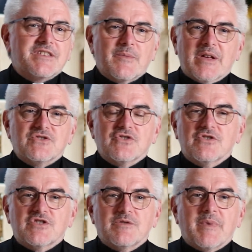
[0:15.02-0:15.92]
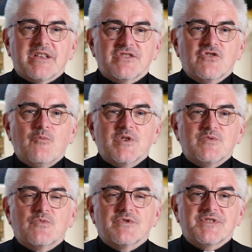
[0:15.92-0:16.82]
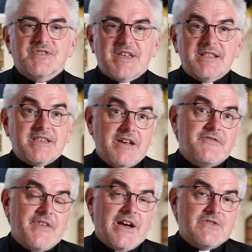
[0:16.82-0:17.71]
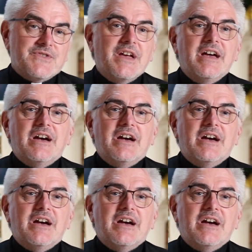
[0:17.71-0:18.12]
everything about church makes so much more sense, I found,